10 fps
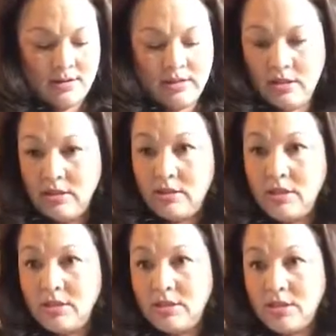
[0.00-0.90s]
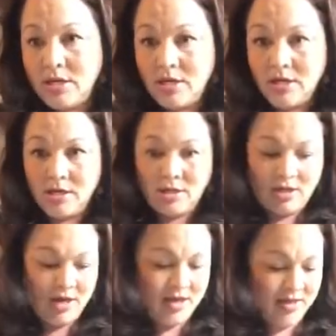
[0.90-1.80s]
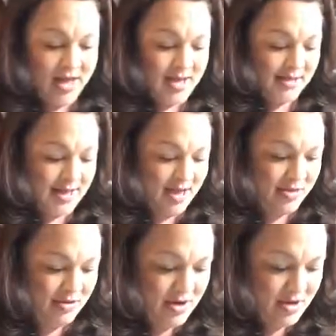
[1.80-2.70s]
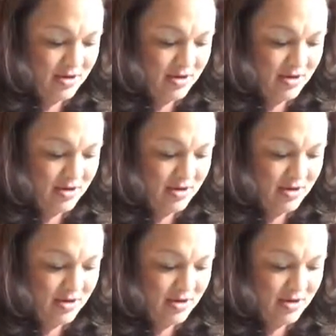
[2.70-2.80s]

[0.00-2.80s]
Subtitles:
dun dun dun, thanks Catherine.